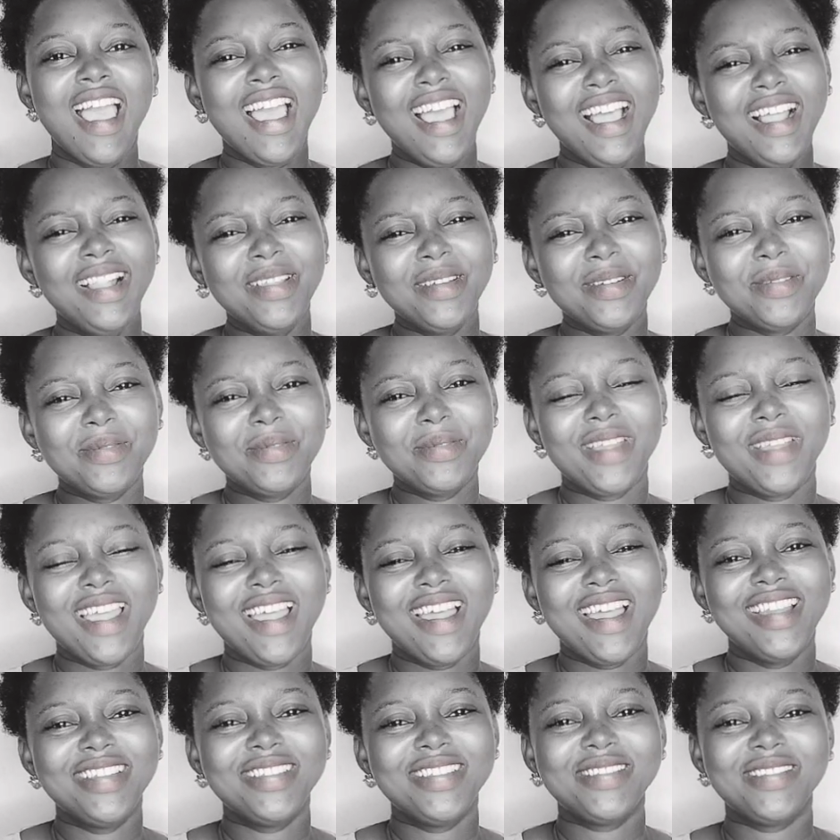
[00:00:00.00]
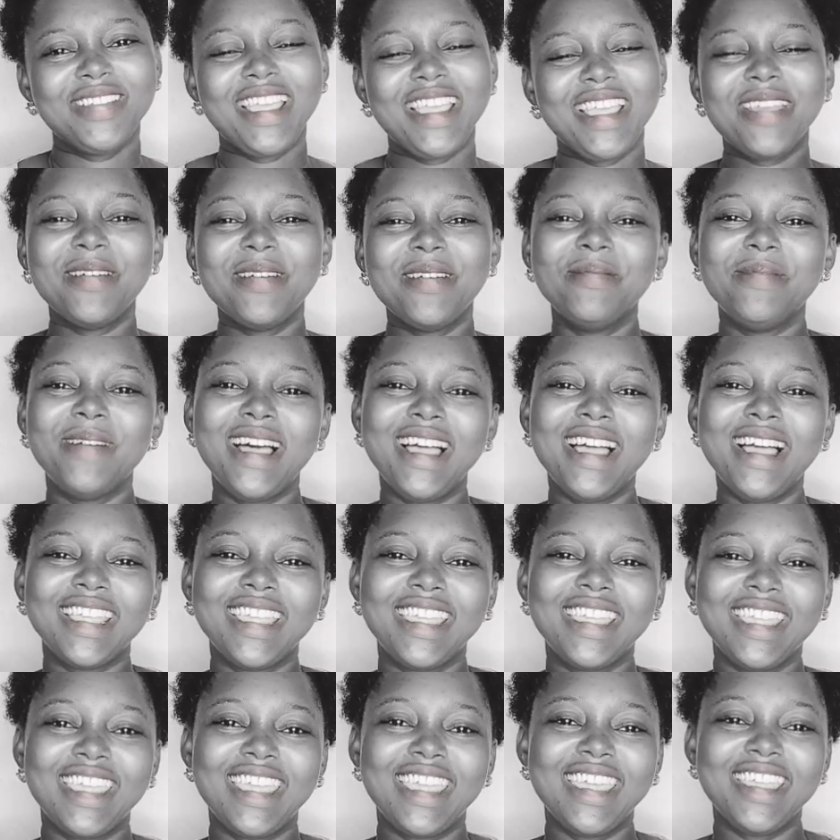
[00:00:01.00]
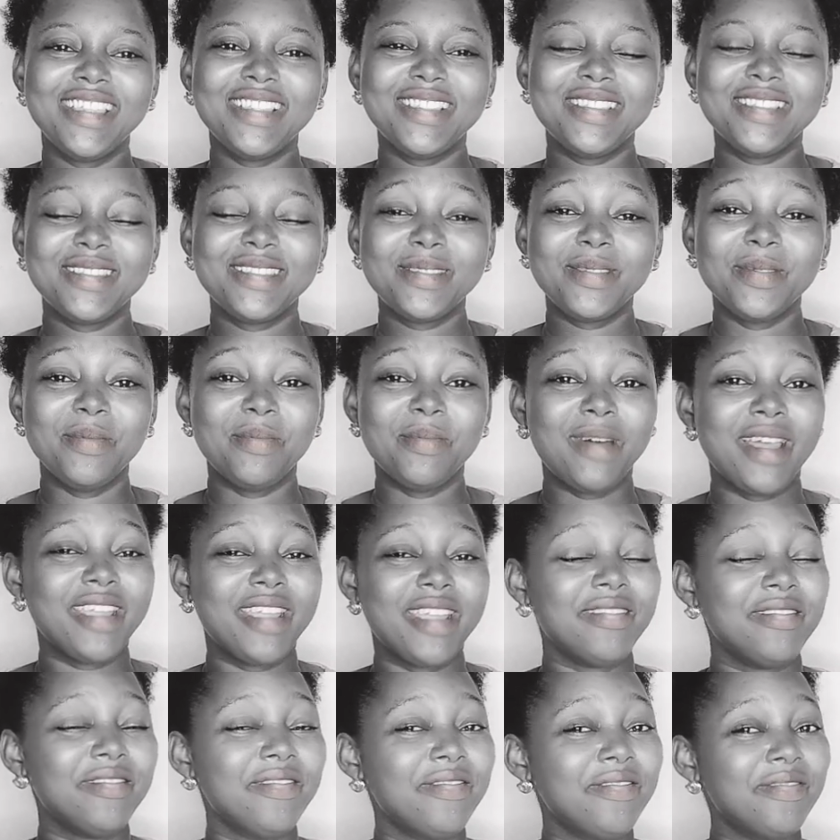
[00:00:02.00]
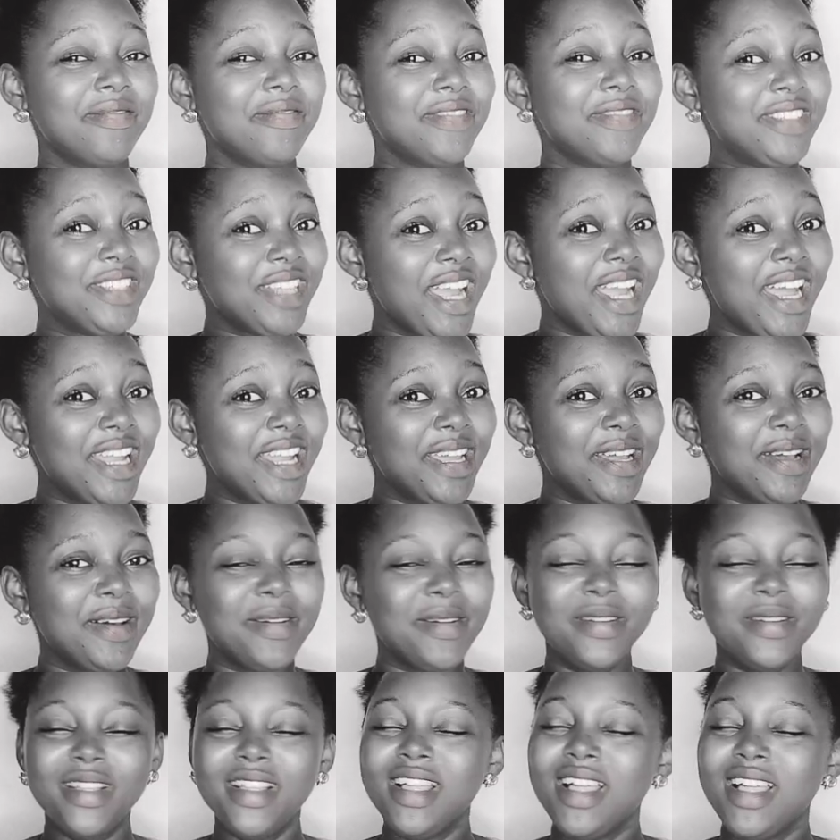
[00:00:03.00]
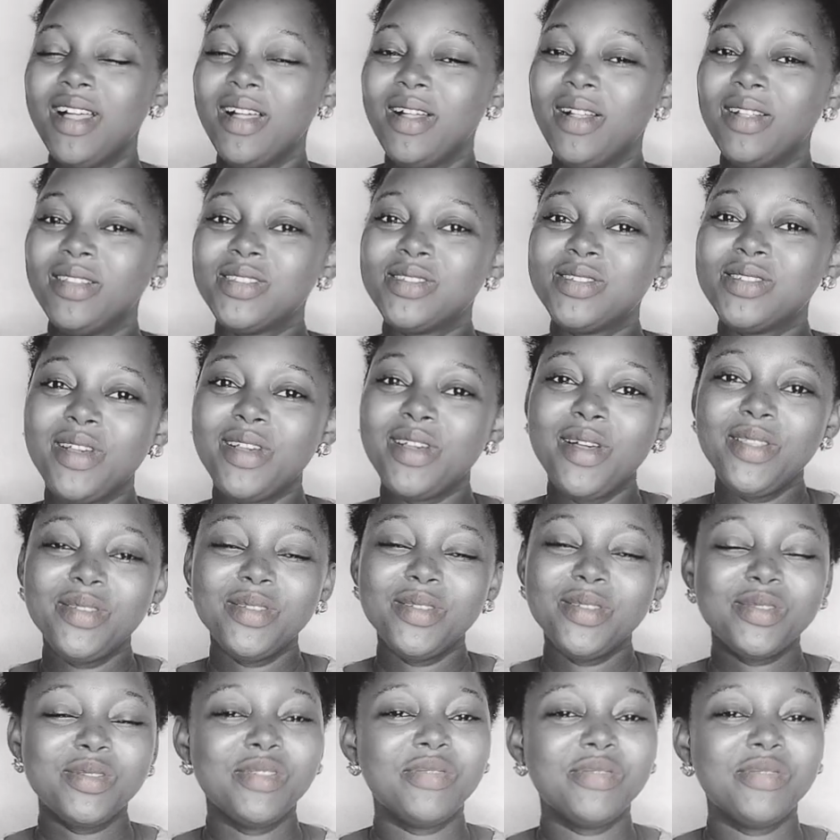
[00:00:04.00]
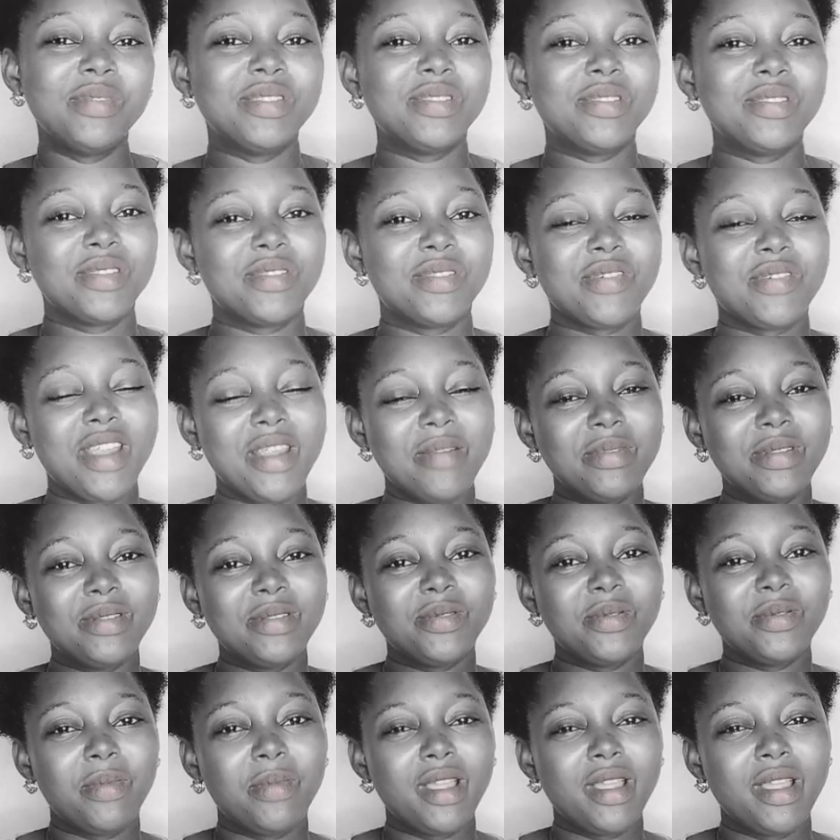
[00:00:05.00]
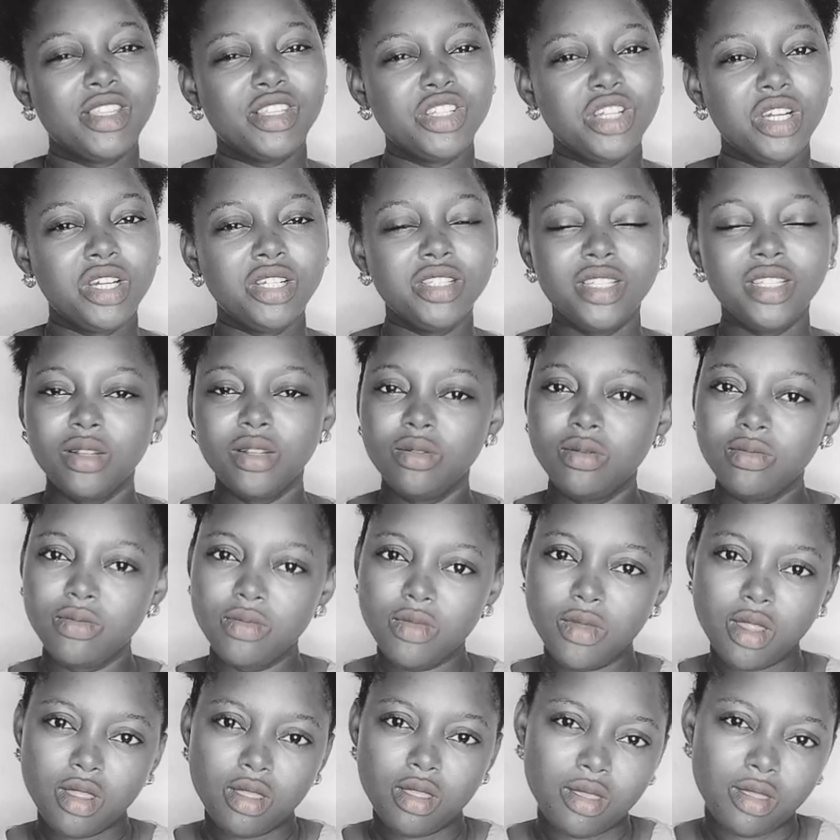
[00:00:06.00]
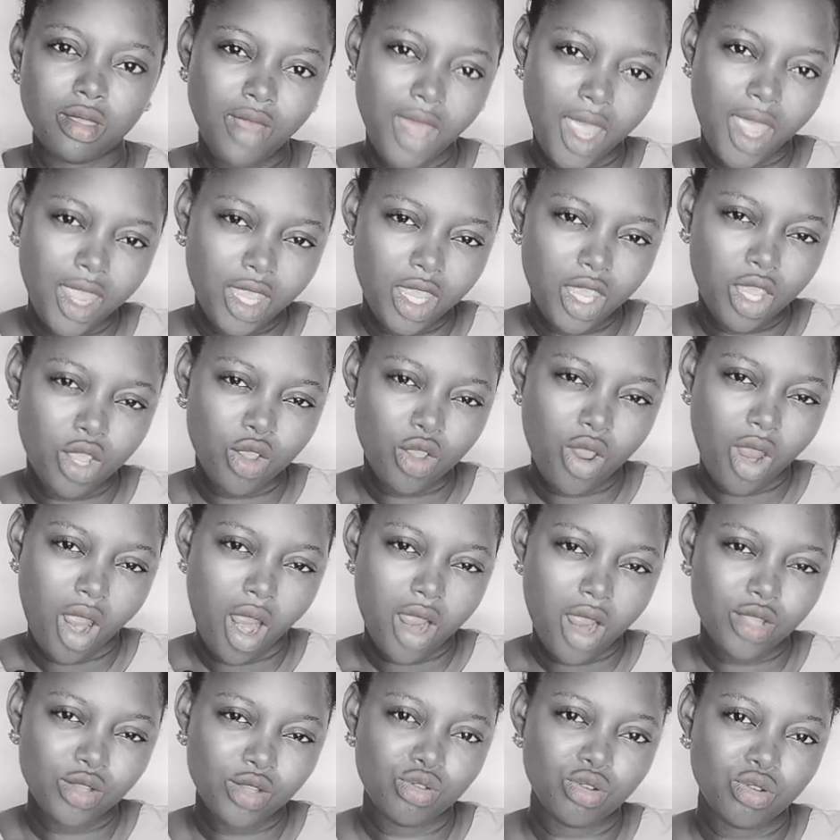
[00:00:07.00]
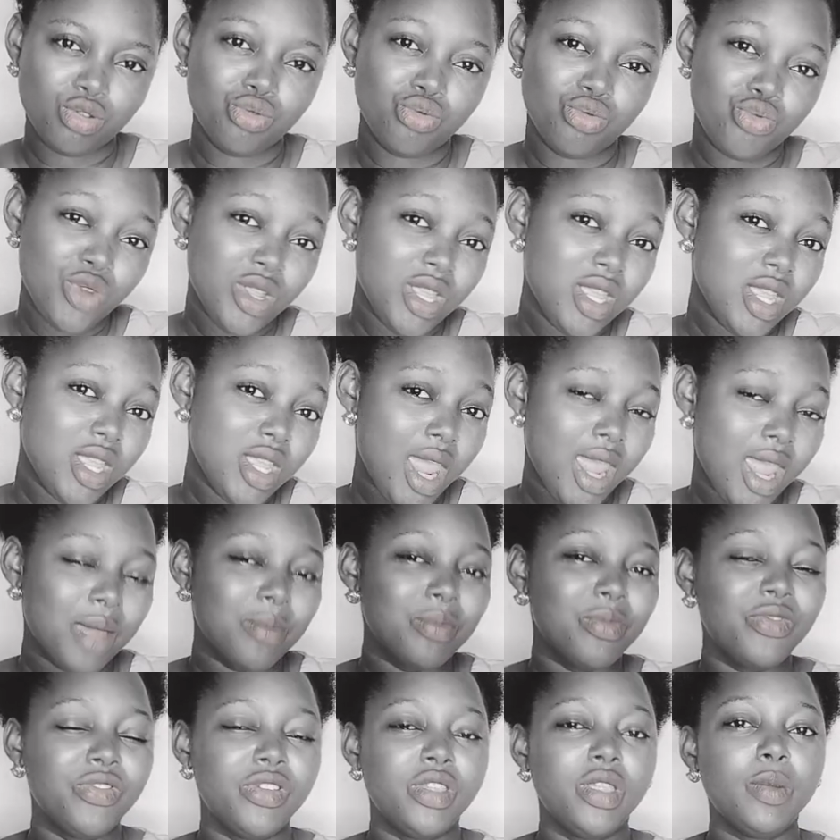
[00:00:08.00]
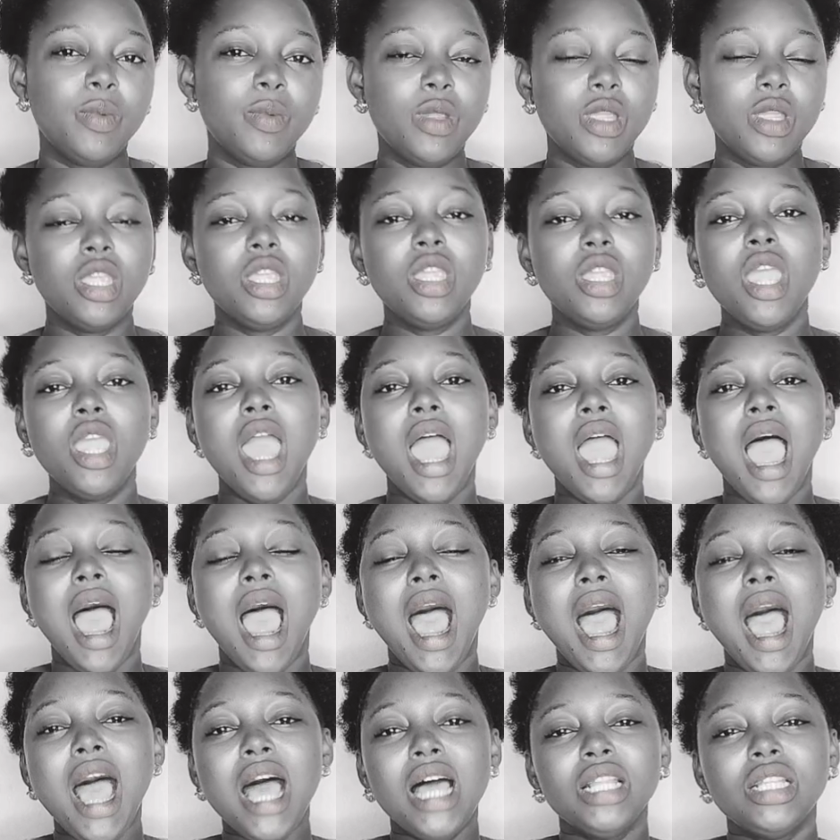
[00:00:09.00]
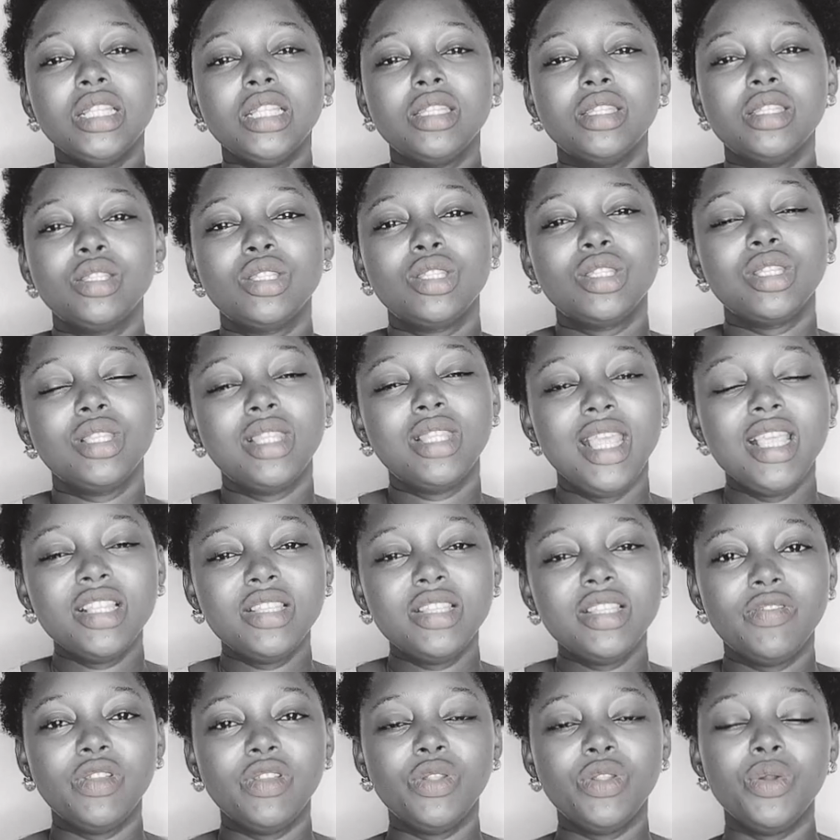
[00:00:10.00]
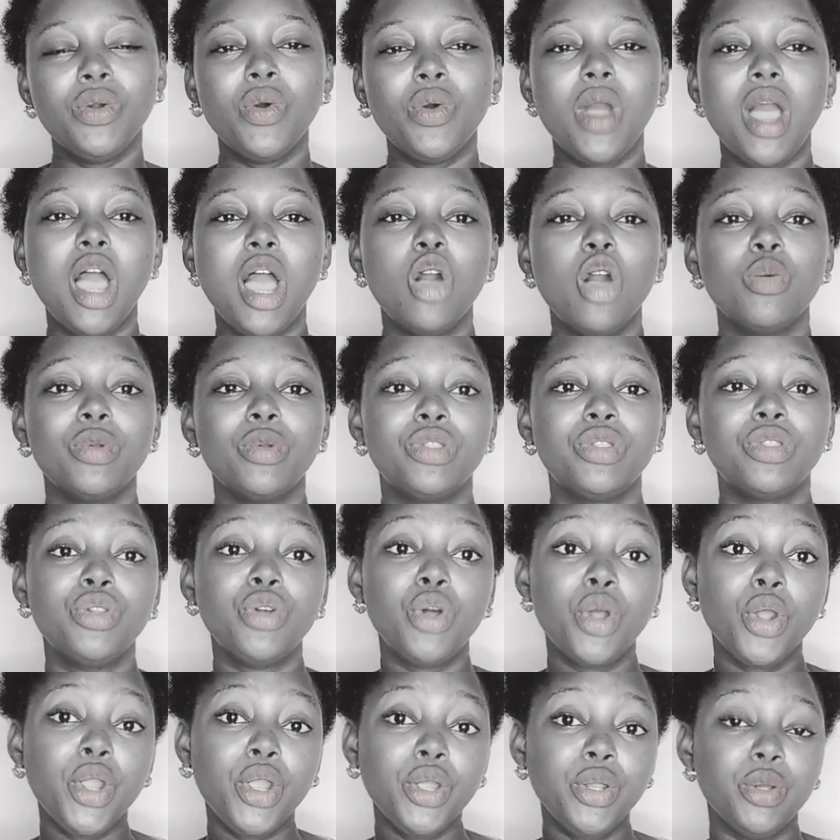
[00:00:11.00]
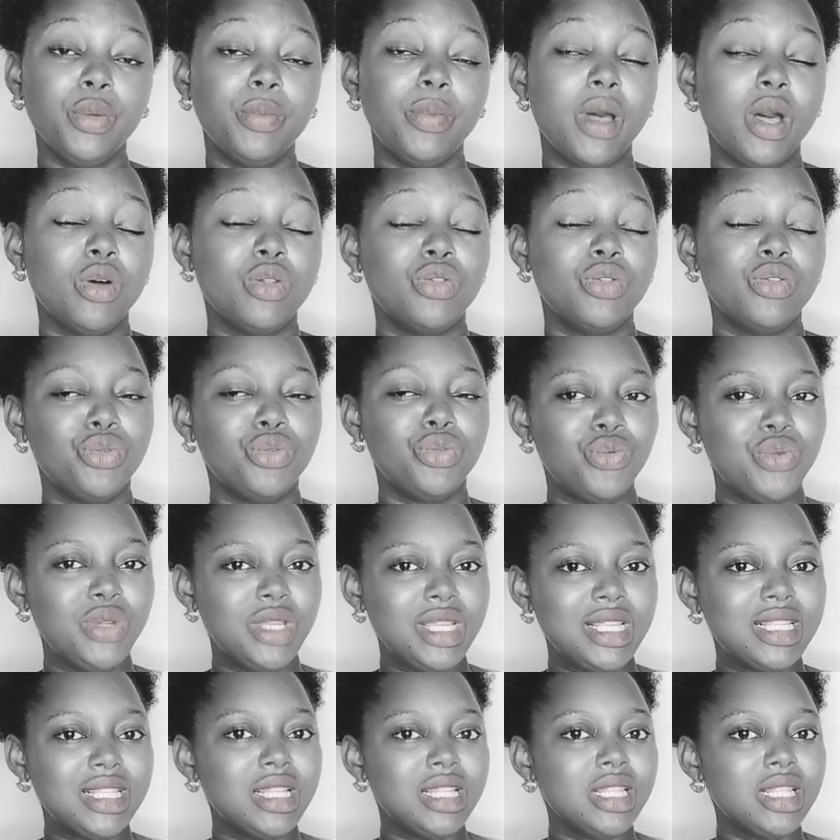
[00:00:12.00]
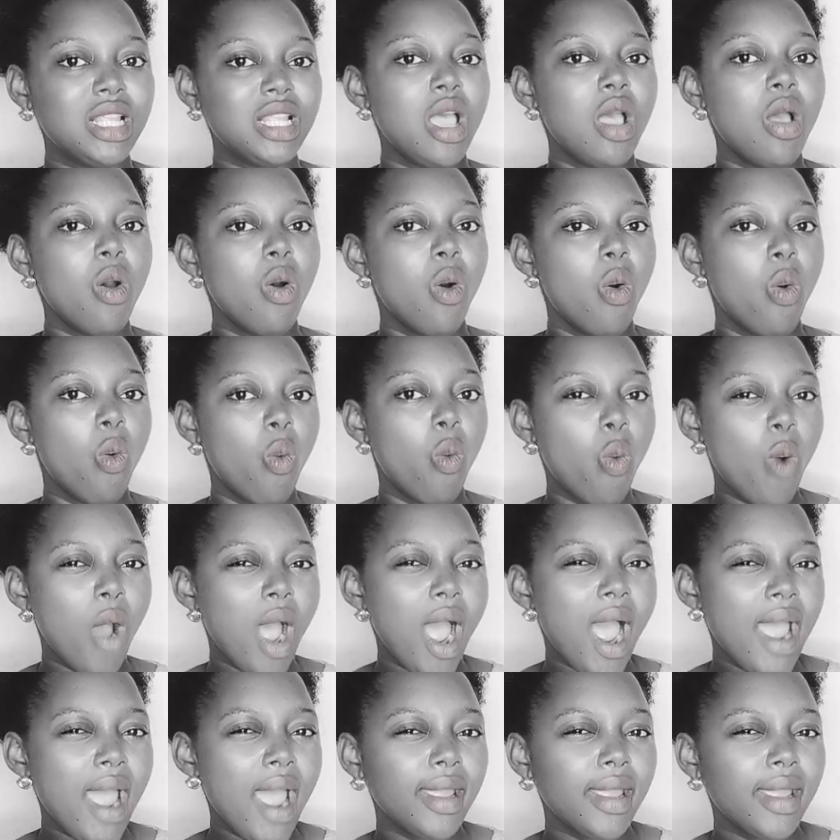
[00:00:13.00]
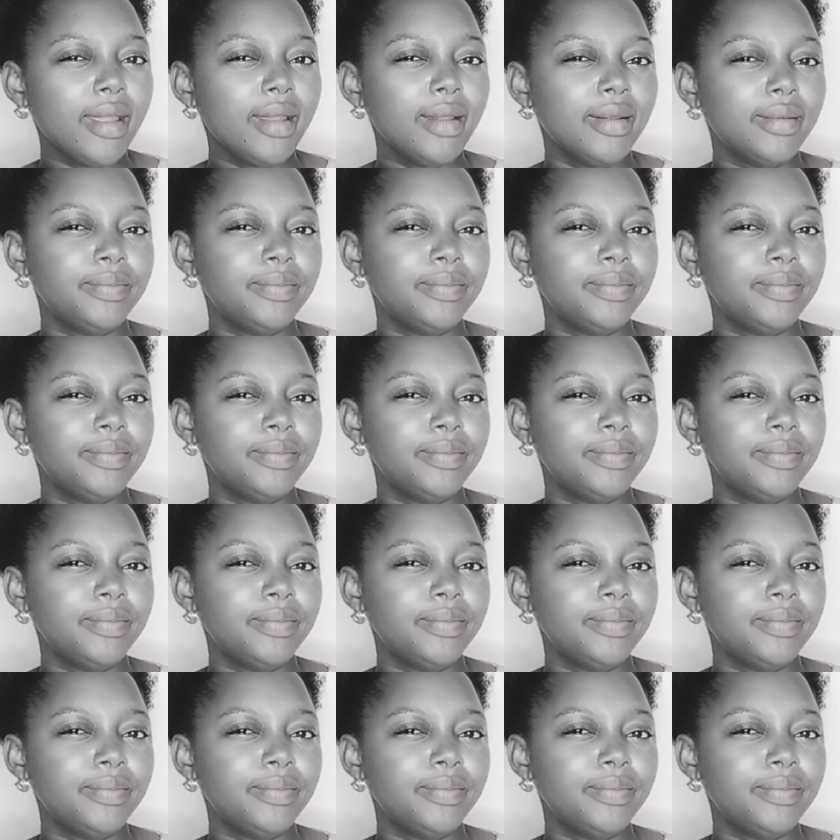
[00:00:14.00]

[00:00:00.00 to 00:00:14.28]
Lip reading: Hello guys, welcome back again to my channel. To all those who have been subscribing to my channel, thank you guys, you're the real MVP. And today's video I'll be talking about the reason why,